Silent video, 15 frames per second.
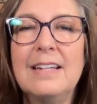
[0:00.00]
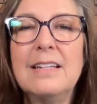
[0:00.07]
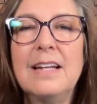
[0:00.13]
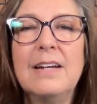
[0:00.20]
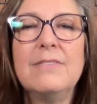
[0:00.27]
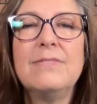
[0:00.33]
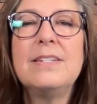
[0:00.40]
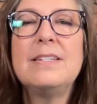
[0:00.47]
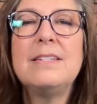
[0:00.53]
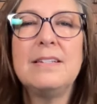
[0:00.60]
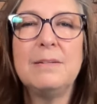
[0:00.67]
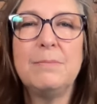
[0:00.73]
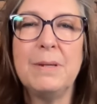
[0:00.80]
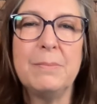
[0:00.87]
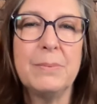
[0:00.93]
I love to
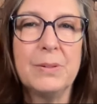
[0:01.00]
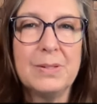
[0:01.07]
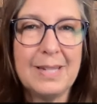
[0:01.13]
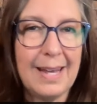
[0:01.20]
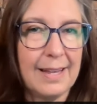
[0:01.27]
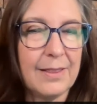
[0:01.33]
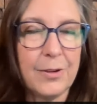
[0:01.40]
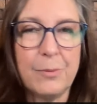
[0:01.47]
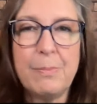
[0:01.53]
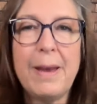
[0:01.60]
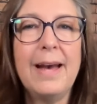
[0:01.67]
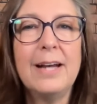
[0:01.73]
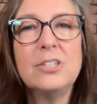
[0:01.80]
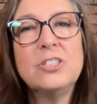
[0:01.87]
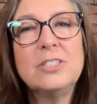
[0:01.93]
see people take their
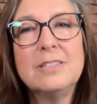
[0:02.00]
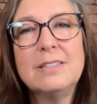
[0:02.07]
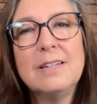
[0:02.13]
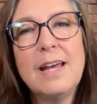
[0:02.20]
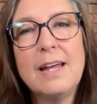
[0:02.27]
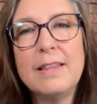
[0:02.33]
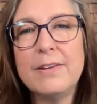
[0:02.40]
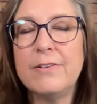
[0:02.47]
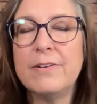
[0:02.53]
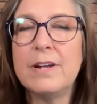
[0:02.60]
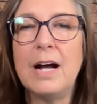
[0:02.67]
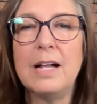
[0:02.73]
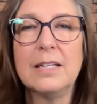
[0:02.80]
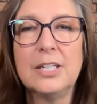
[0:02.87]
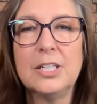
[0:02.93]
passion and their
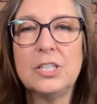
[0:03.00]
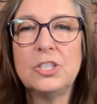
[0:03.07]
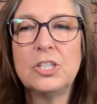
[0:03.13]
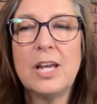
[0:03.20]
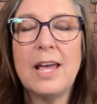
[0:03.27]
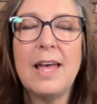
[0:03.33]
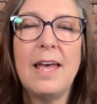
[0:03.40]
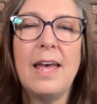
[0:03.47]
knowledge